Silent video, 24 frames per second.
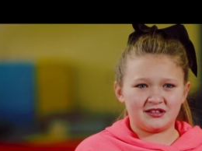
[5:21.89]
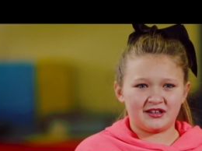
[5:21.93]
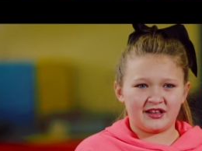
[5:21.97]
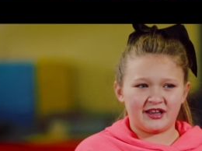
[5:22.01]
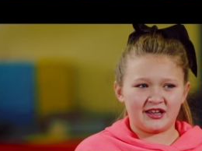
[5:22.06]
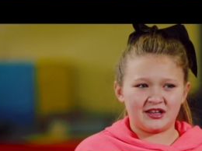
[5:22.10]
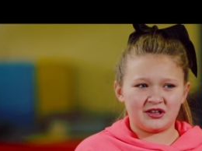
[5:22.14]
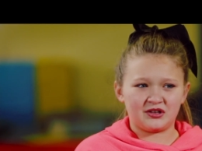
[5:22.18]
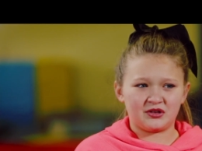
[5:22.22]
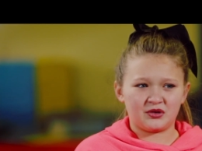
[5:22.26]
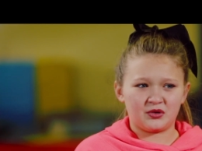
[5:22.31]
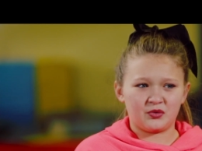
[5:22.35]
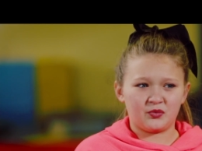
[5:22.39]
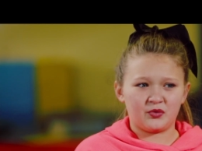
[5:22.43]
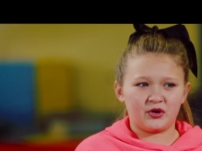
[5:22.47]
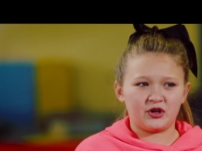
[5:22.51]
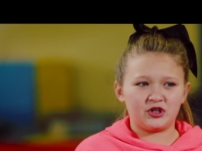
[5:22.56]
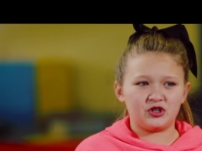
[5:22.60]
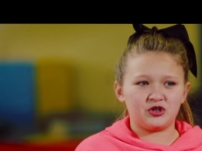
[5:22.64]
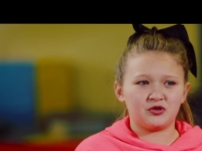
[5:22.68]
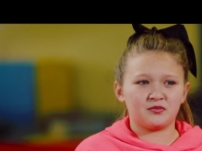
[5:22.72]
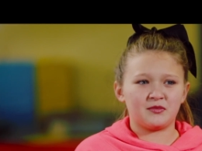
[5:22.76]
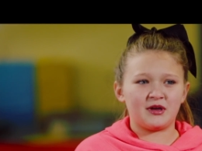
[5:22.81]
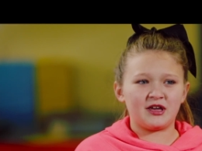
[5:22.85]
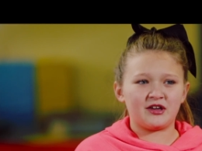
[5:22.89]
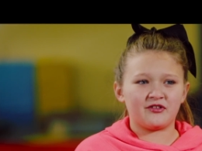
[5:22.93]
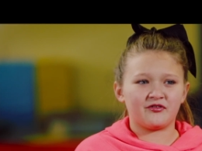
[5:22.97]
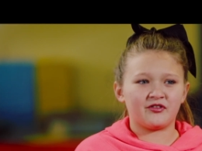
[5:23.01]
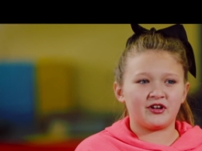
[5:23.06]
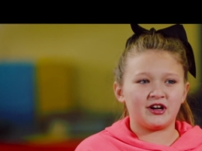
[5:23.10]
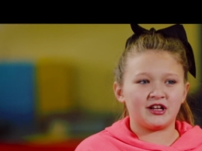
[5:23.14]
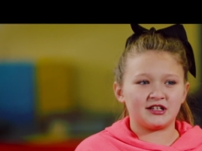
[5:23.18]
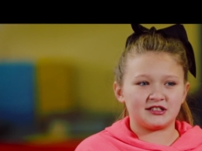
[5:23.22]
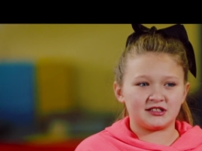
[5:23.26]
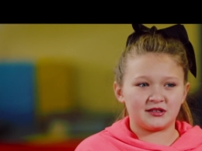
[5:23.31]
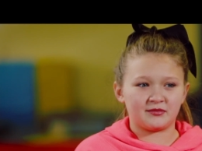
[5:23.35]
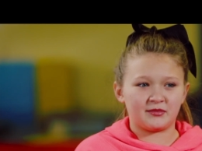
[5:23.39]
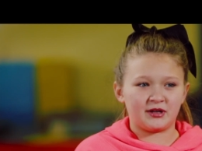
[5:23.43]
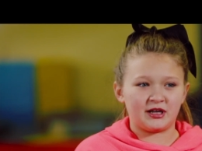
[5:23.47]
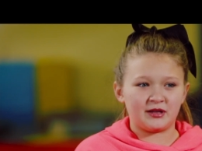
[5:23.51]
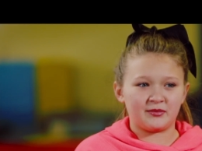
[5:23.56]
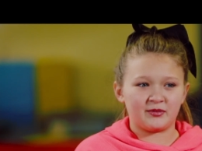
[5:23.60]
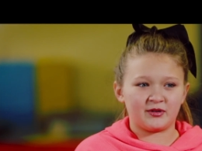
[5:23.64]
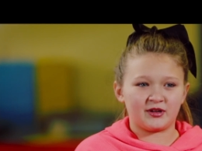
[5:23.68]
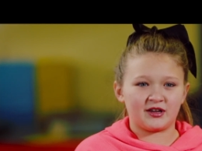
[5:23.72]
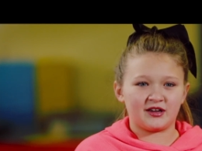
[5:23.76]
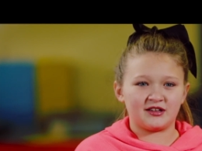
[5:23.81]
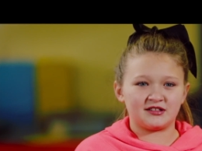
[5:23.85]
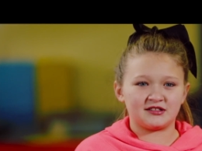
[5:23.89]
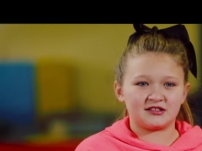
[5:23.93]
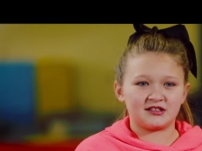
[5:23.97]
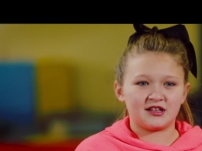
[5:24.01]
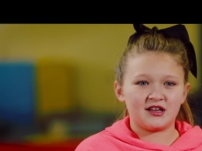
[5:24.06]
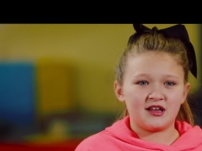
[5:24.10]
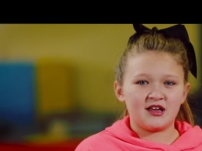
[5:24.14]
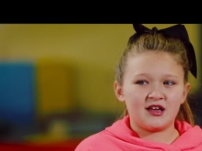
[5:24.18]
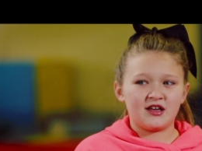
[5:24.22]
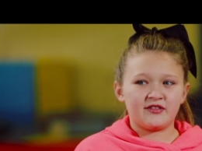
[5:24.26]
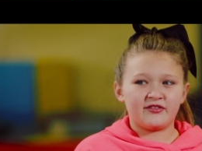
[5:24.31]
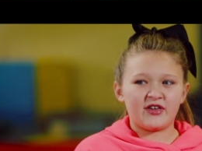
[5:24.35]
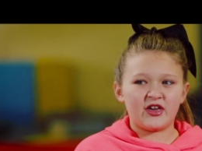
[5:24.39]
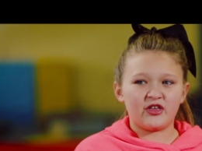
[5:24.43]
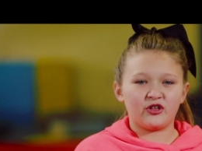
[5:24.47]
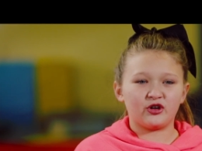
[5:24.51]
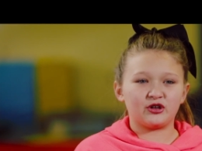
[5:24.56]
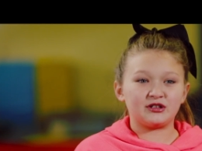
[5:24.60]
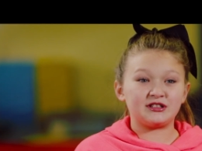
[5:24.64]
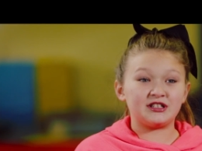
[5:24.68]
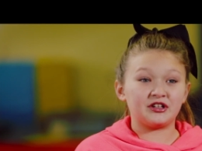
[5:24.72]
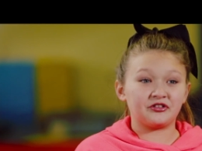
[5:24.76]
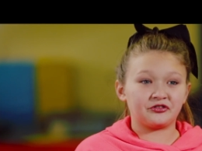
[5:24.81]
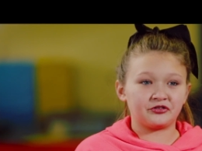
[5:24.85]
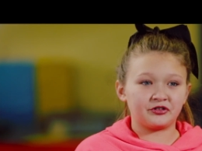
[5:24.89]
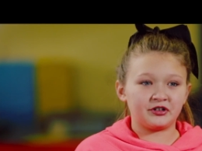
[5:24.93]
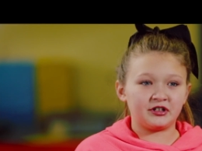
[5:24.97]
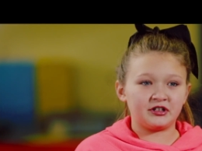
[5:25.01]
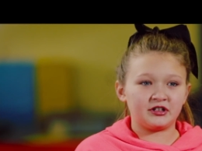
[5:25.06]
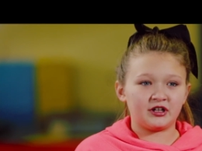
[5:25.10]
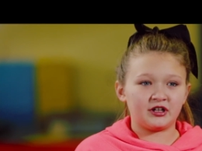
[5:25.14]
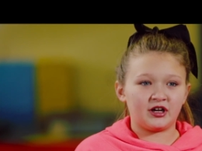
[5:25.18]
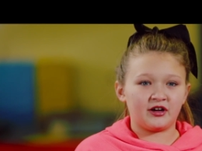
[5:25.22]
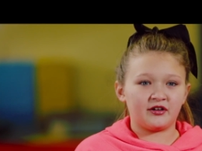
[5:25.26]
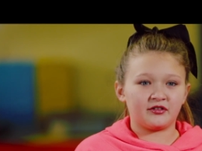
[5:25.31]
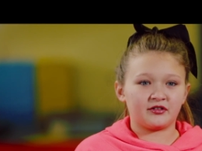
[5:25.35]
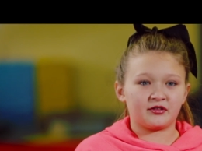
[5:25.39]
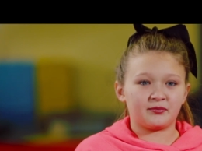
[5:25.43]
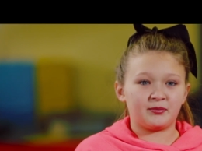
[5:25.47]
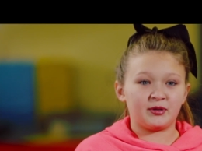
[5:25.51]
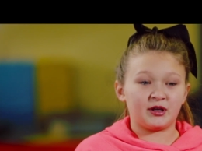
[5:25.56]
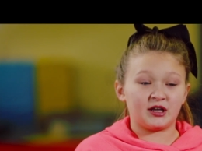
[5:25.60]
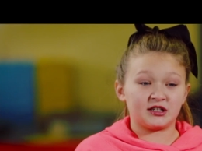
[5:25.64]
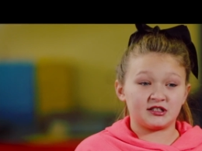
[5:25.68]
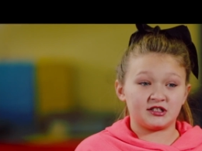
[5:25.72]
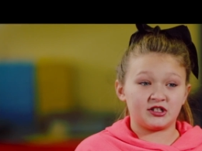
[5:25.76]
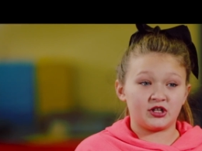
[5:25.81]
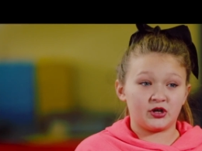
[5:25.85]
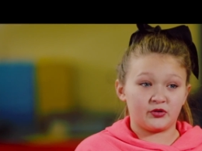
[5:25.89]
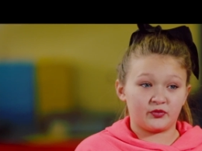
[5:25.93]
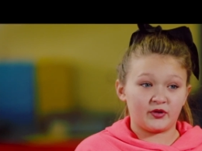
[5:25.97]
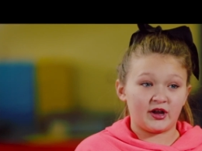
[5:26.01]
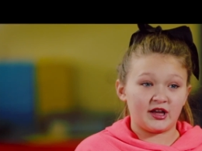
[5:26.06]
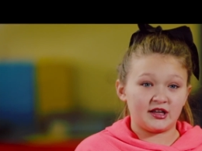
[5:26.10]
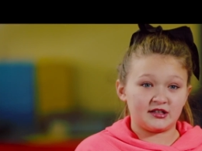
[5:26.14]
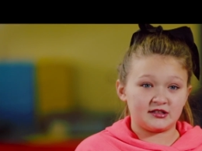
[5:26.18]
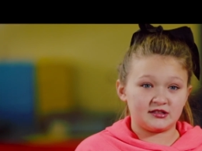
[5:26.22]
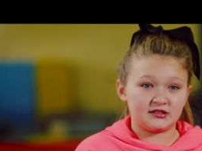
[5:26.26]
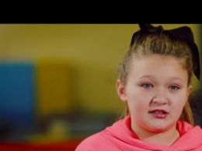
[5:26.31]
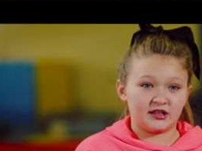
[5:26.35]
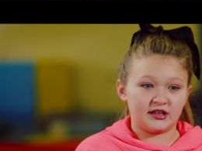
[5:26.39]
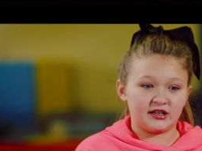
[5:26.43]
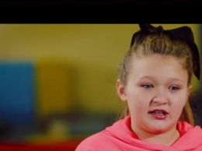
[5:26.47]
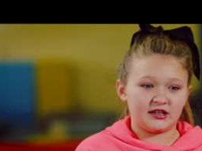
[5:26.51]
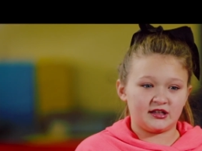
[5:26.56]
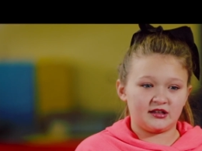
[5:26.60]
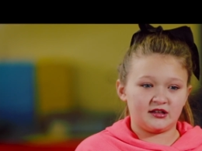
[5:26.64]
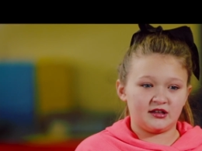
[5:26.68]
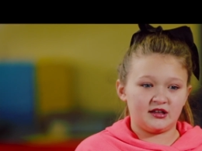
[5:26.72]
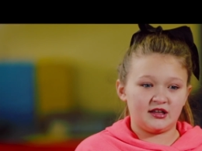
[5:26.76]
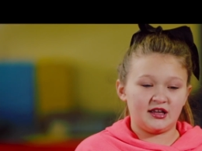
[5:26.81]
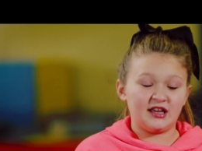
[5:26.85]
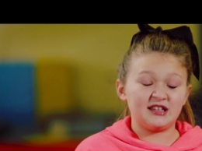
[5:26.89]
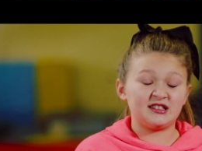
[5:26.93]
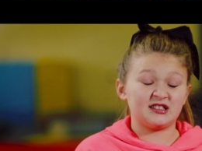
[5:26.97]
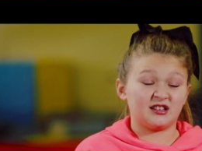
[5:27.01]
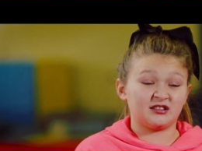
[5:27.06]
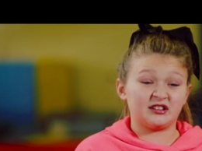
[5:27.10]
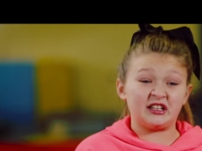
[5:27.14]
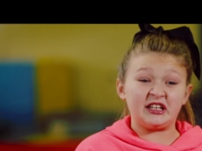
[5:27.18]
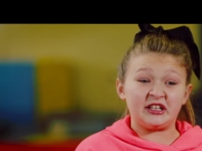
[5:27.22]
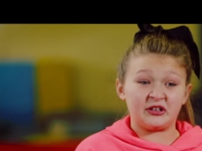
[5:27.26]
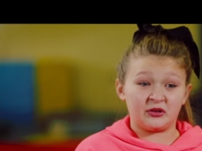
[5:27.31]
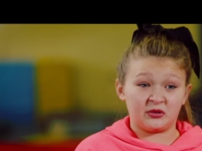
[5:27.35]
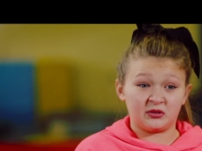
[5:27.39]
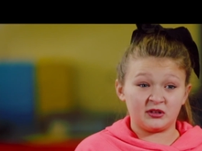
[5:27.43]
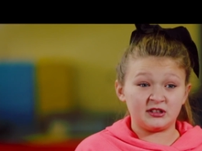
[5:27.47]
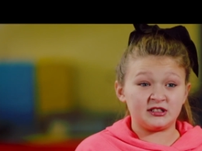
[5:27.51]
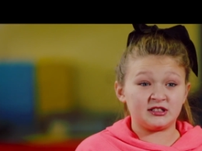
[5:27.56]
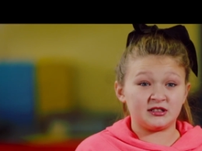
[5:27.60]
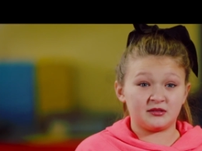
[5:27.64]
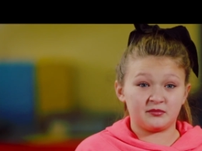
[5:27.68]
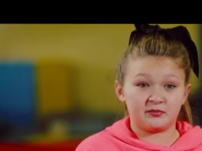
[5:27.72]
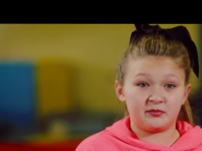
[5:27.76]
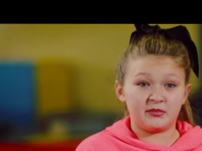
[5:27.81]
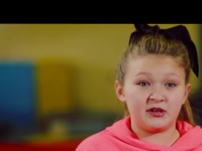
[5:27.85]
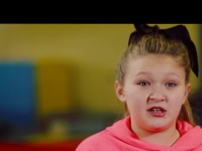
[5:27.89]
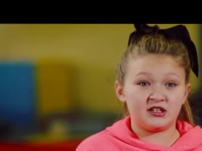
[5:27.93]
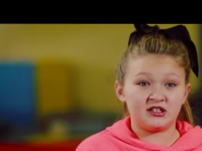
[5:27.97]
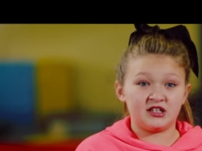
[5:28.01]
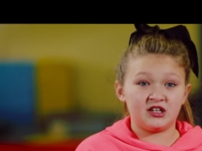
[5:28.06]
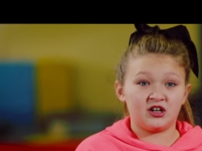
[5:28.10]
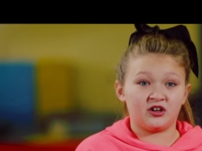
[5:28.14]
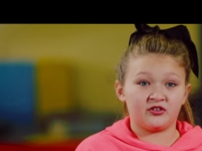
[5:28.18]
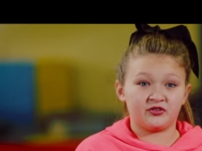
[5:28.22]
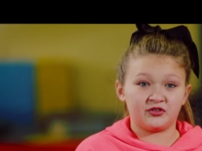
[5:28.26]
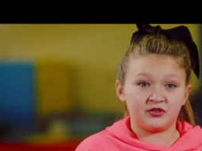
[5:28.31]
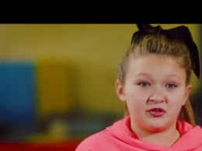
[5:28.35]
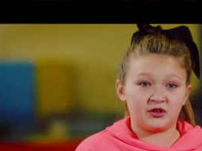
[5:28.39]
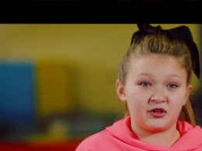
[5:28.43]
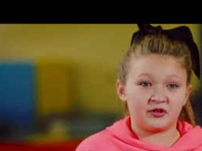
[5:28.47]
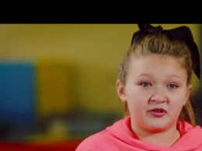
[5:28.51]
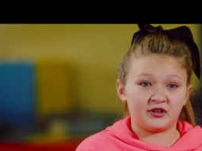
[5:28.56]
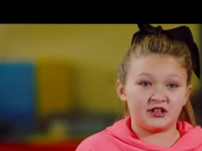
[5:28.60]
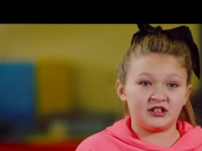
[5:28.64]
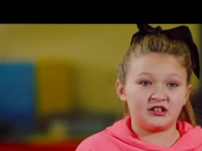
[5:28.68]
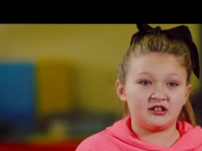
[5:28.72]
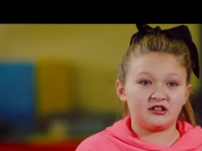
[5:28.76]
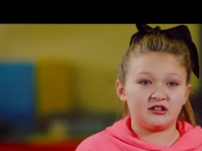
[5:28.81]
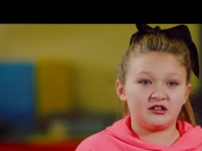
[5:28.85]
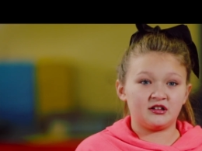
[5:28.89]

like where you make fun of somebody because they look different uh, because of their race. Like it's illegal. It's a big deal if you do it.